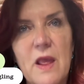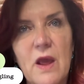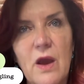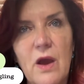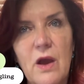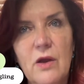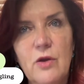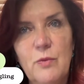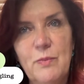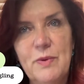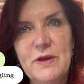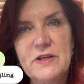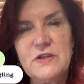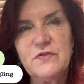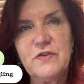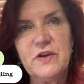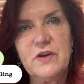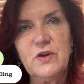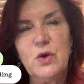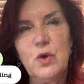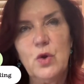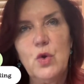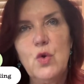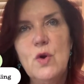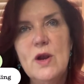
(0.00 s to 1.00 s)
your best friend,
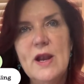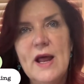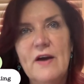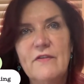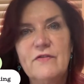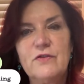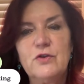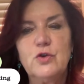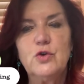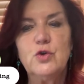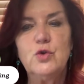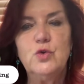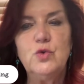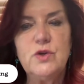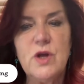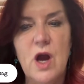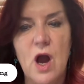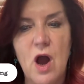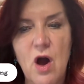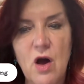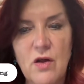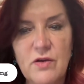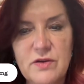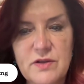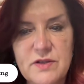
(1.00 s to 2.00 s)
who loved to
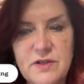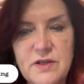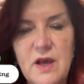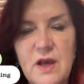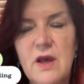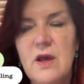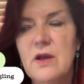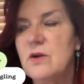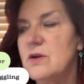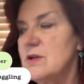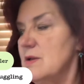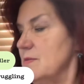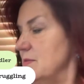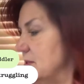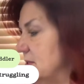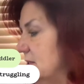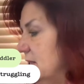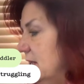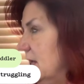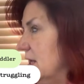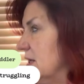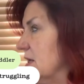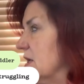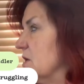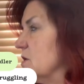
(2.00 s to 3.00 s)
dance? Because I'm
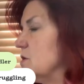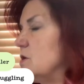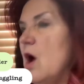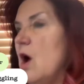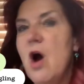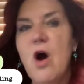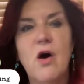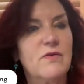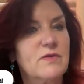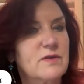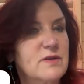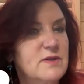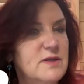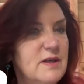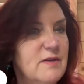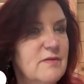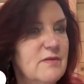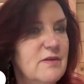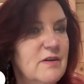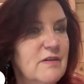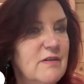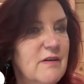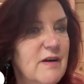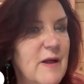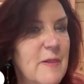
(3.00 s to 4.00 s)
seeing dancing,
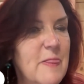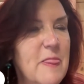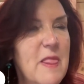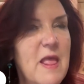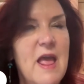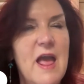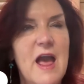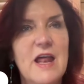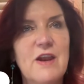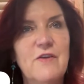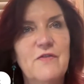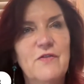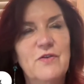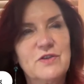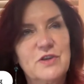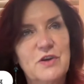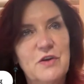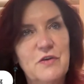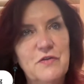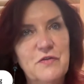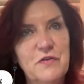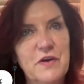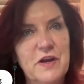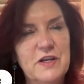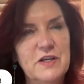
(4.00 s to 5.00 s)
all right? And it feels like your
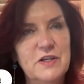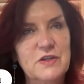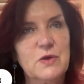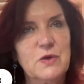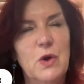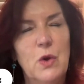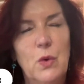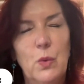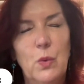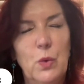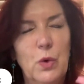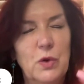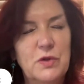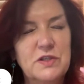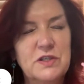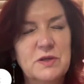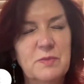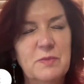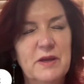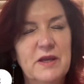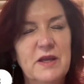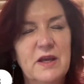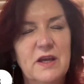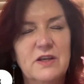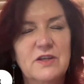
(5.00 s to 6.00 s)
friend just wants to
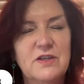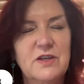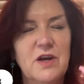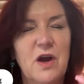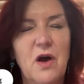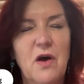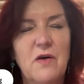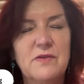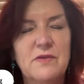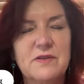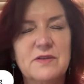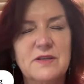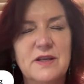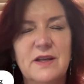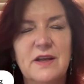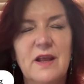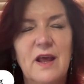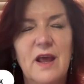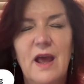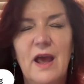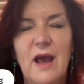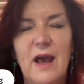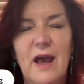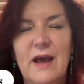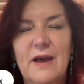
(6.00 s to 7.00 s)
be dancing.
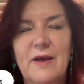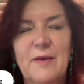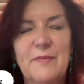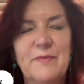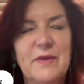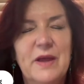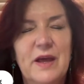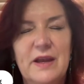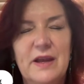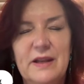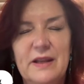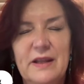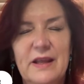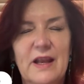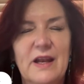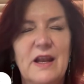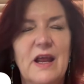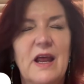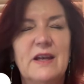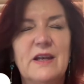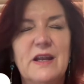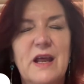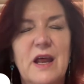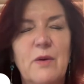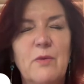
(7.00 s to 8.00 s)
And again,
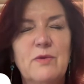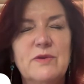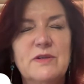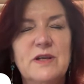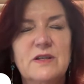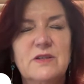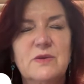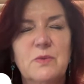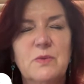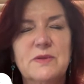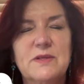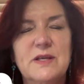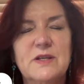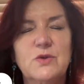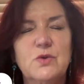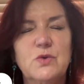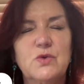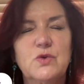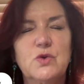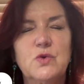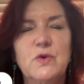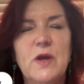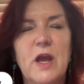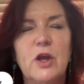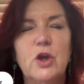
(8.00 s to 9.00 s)
and also wants
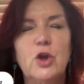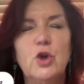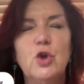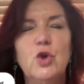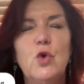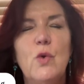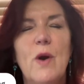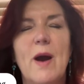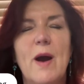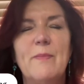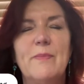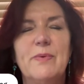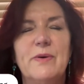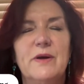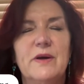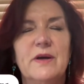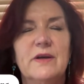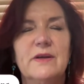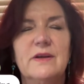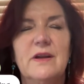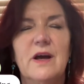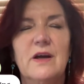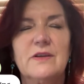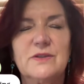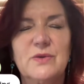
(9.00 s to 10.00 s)
to get you up.
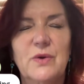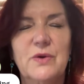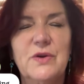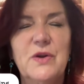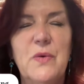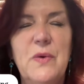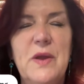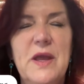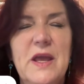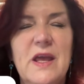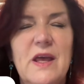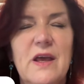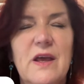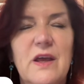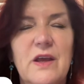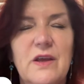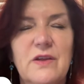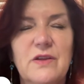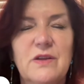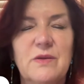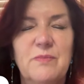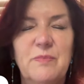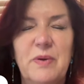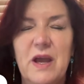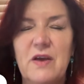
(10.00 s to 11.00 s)
Like, so I know here
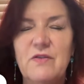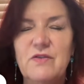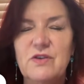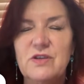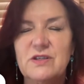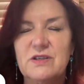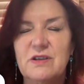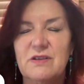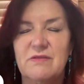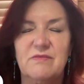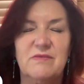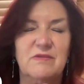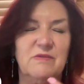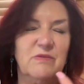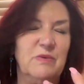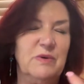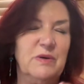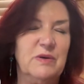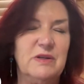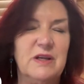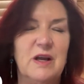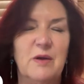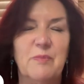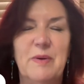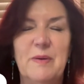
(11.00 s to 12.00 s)
the pair of
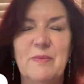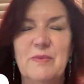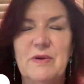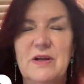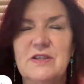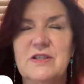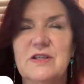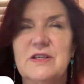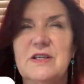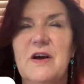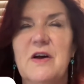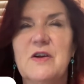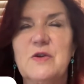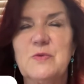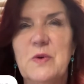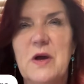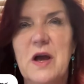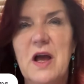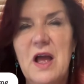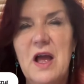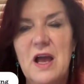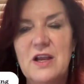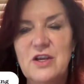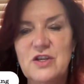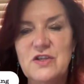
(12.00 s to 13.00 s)
young people like to dance, but
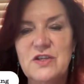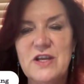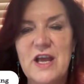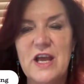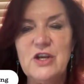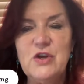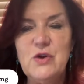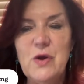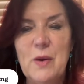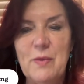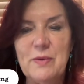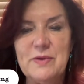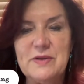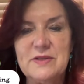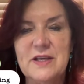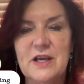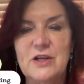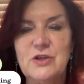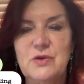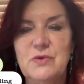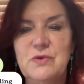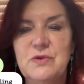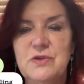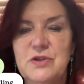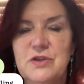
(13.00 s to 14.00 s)
she's getting you up on
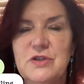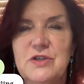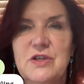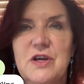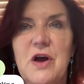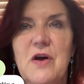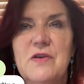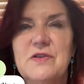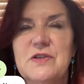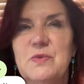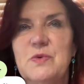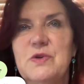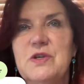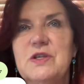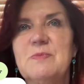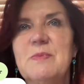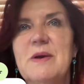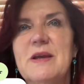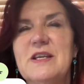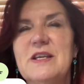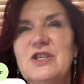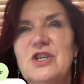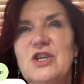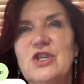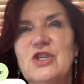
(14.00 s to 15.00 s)
stage to dance, which
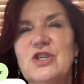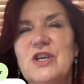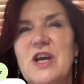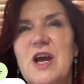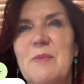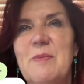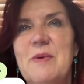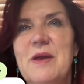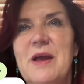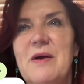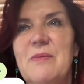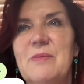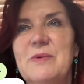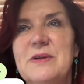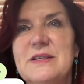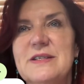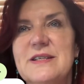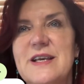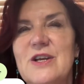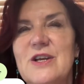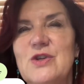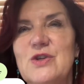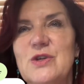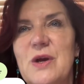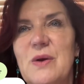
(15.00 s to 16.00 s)
she's showing me. I'm going to
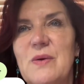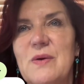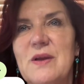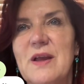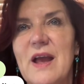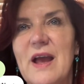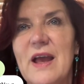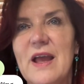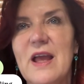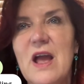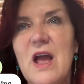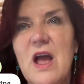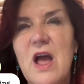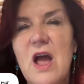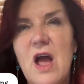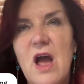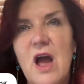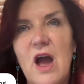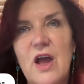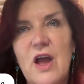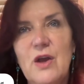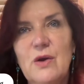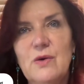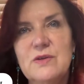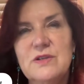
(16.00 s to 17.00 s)
say, okay.
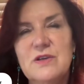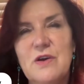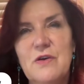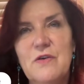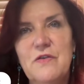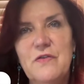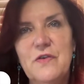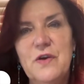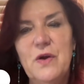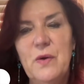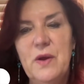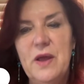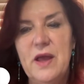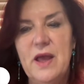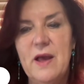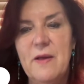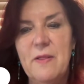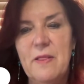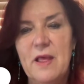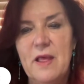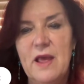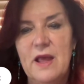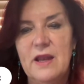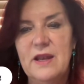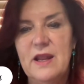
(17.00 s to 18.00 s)
I also feel here
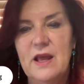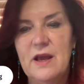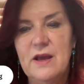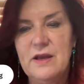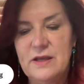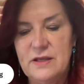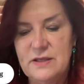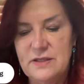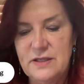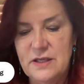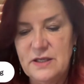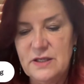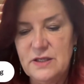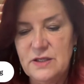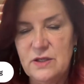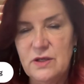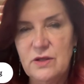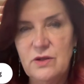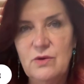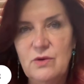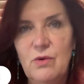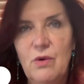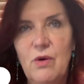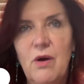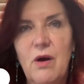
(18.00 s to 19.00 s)
now, is this
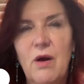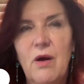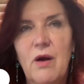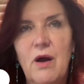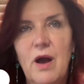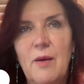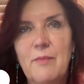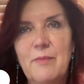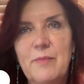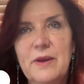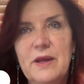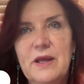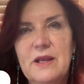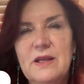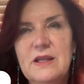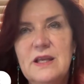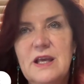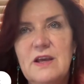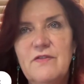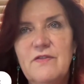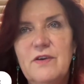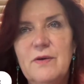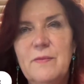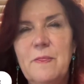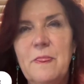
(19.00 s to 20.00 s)
I'm being
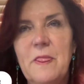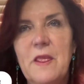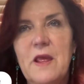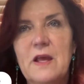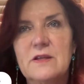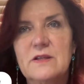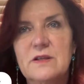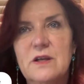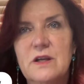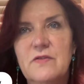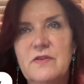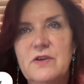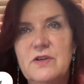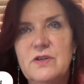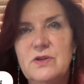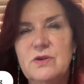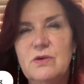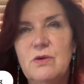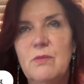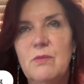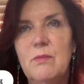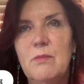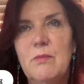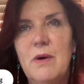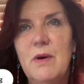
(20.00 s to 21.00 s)
given, I don't know if it's
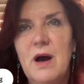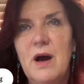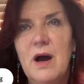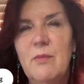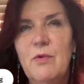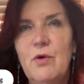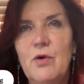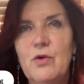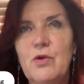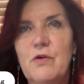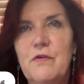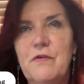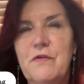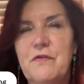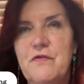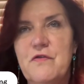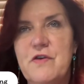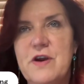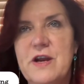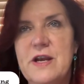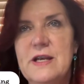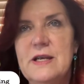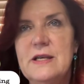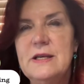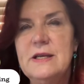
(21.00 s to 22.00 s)
your mum or your
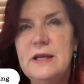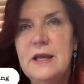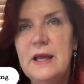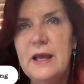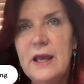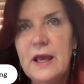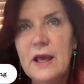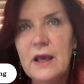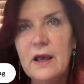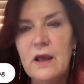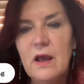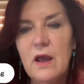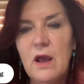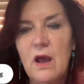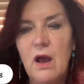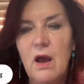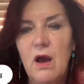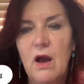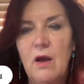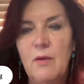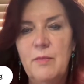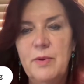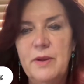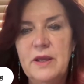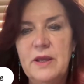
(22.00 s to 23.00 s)
friend here.
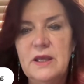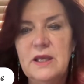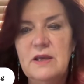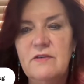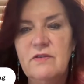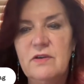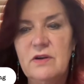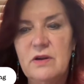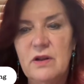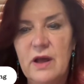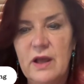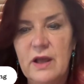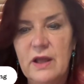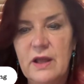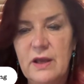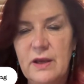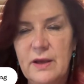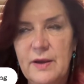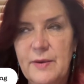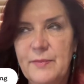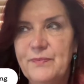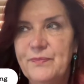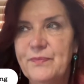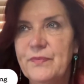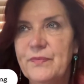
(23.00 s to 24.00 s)
I'm being given like
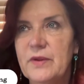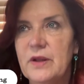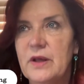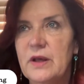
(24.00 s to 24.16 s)
a